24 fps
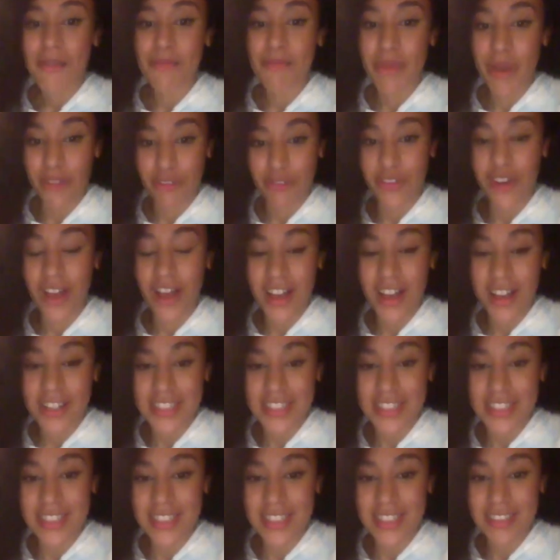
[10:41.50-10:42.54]
But for
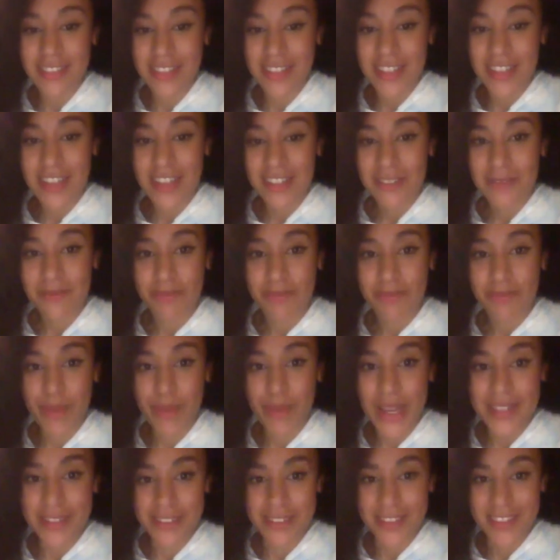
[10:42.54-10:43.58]
us
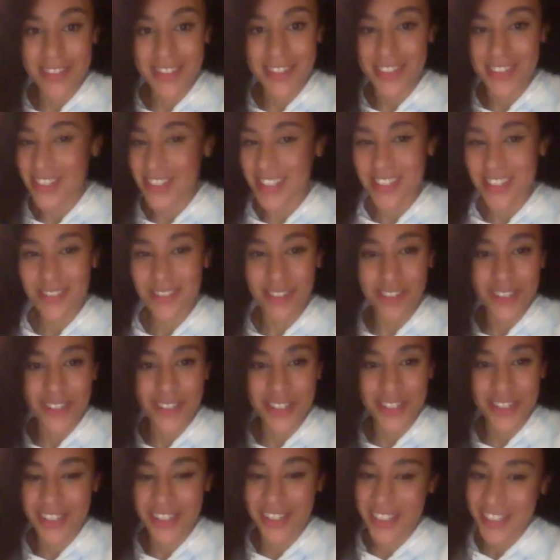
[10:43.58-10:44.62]
peasants, it's not true.
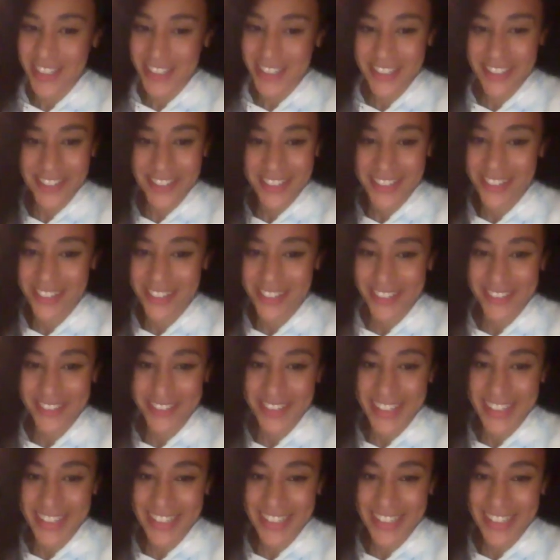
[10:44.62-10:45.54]
It's not going to work.